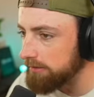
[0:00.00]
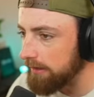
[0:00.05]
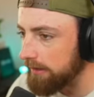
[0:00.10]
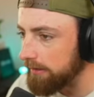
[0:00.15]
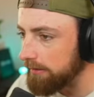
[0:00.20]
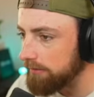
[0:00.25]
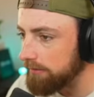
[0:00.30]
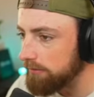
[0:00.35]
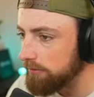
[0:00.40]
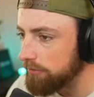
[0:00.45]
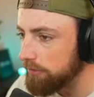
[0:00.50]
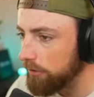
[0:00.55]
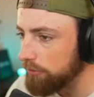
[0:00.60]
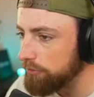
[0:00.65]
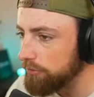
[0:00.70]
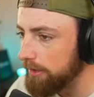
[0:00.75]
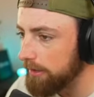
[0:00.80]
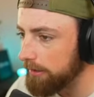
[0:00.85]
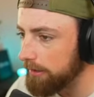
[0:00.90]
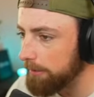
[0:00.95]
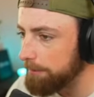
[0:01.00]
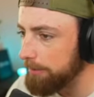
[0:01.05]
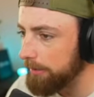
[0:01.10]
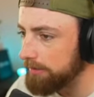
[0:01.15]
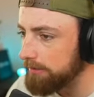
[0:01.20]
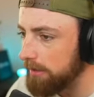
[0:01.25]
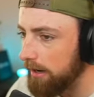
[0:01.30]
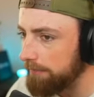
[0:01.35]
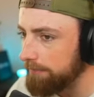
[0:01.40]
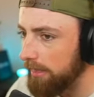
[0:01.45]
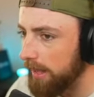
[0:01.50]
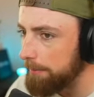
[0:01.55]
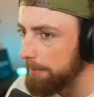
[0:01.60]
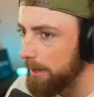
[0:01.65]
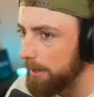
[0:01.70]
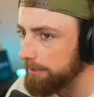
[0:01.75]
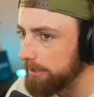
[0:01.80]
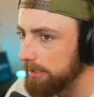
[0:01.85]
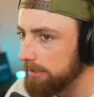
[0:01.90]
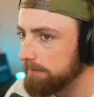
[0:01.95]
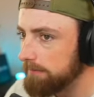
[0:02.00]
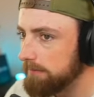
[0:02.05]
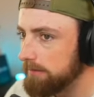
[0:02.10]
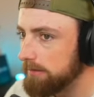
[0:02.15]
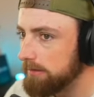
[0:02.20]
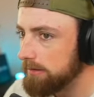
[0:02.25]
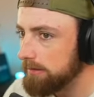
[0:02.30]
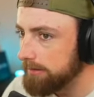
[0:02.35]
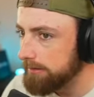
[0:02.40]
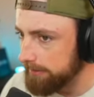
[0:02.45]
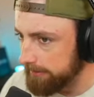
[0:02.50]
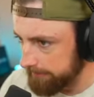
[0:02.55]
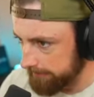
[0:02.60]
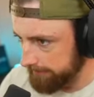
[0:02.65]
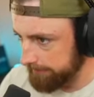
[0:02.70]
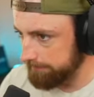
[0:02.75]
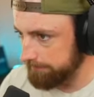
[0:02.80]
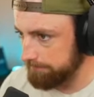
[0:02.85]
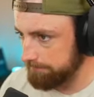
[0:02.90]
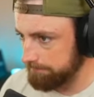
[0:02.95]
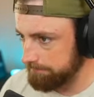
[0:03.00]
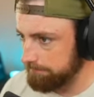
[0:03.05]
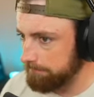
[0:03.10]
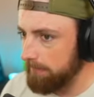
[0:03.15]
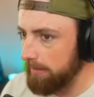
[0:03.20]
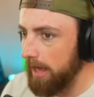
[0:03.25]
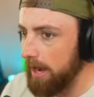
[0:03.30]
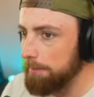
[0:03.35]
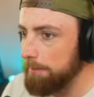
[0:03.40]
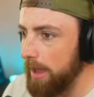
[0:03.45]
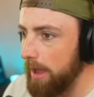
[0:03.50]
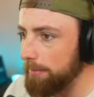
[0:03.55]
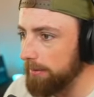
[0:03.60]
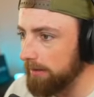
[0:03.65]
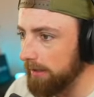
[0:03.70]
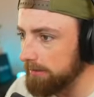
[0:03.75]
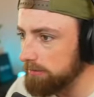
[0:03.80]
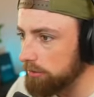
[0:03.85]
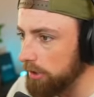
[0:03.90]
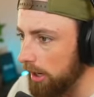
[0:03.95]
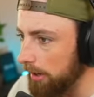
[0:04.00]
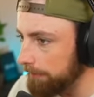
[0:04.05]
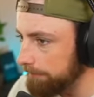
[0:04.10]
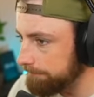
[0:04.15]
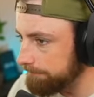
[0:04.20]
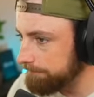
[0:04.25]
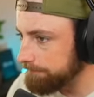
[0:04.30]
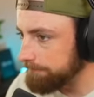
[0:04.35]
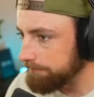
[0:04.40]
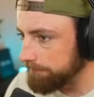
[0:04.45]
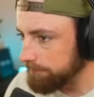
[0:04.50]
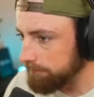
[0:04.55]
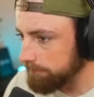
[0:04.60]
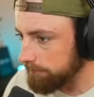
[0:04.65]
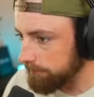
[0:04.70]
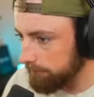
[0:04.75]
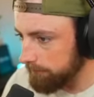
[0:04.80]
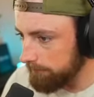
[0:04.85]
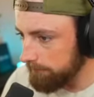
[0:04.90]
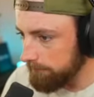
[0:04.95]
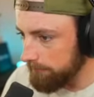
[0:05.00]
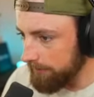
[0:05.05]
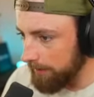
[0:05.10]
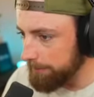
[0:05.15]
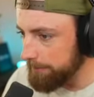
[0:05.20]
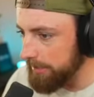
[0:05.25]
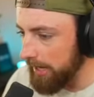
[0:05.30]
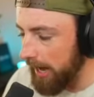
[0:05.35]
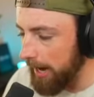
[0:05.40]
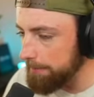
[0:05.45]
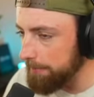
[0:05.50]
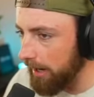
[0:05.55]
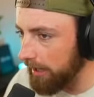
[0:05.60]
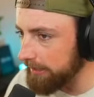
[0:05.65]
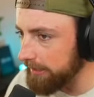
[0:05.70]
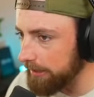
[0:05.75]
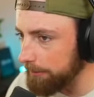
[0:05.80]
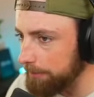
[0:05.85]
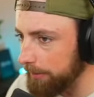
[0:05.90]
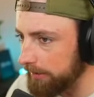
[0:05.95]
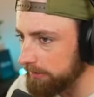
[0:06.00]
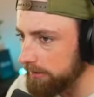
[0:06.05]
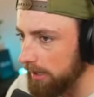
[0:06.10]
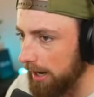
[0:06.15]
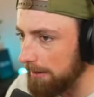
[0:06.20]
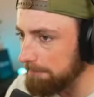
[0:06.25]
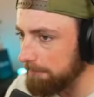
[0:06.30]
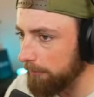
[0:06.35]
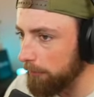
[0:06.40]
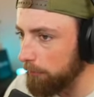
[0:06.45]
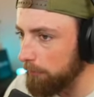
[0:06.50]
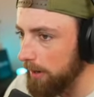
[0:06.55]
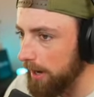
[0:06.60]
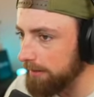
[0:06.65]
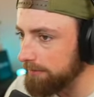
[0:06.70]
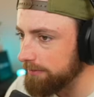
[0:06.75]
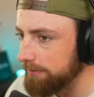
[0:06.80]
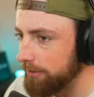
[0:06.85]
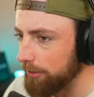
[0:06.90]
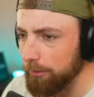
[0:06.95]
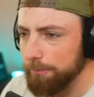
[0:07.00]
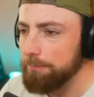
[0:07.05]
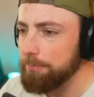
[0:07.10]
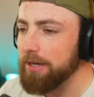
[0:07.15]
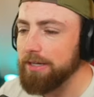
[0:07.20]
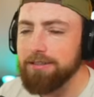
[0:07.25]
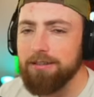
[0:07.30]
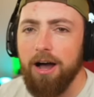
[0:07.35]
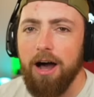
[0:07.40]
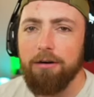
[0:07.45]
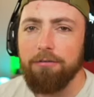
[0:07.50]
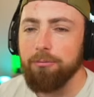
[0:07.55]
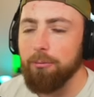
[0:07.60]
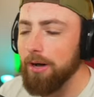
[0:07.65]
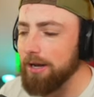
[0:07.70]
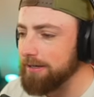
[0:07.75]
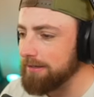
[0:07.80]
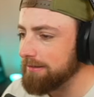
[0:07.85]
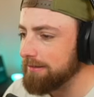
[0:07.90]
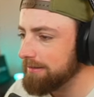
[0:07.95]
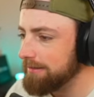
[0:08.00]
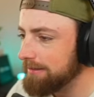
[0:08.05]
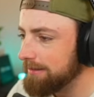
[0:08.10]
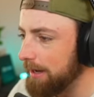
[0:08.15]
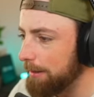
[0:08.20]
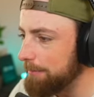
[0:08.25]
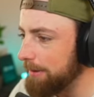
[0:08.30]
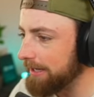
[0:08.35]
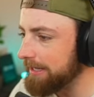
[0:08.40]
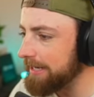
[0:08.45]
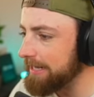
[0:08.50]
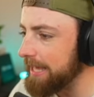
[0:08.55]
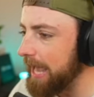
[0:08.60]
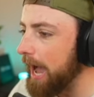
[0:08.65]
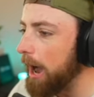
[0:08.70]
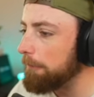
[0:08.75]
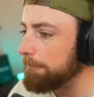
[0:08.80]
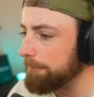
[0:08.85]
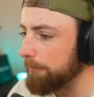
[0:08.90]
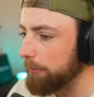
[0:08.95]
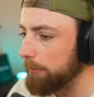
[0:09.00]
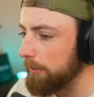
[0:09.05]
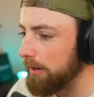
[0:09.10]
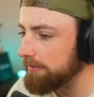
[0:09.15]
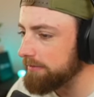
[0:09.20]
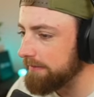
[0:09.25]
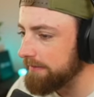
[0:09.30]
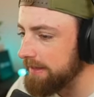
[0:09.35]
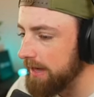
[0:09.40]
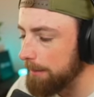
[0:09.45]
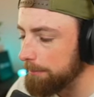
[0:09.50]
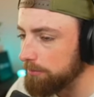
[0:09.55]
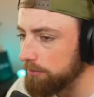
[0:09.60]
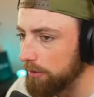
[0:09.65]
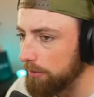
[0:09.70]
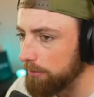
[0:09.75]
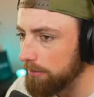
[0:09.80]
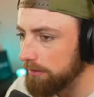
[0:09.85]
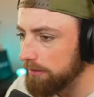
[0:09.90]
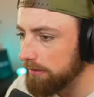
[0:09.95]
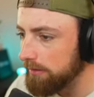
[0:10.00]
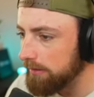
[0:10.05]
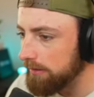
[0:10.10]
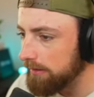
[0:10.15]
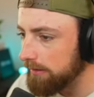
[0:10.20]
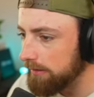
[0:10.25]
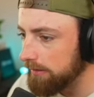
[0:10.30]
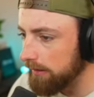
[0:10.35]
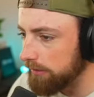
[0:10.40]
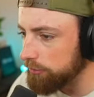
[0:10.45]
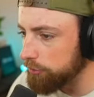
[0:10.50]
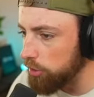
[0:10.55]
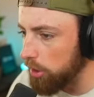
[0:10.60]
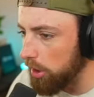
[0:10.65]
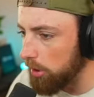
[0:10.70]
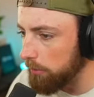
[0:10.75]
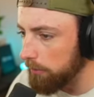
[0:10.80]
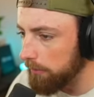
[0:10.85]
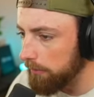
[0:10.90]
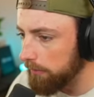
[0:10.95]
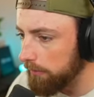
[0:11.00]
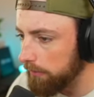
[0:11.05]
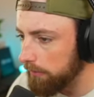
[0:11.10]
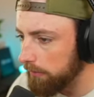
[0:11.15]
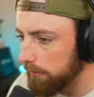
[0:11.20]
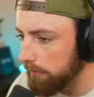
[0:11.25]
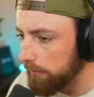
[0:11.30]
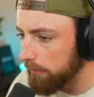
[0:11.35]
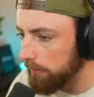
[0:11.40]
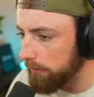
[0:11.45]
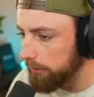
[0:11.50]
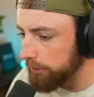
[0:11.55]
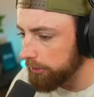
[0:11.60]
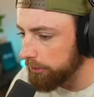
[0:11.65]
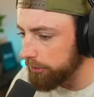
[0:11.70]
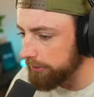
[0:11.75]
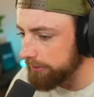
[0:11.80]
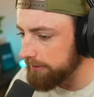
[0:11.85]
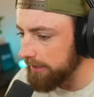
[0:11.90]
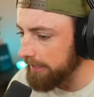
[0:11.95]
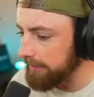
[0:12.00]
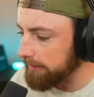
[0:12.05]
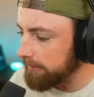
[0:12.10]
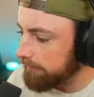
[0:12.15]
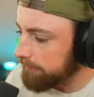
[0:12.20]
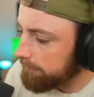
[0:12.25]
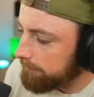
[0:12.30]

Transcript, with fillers: in. Don't you dare get picked off. That a baby. That a baby. Let's go. But yeah, I'm not getting picked off for the rest. Or picked off. What? I'm not getting out for the rest of the episode. Let's go. Good take.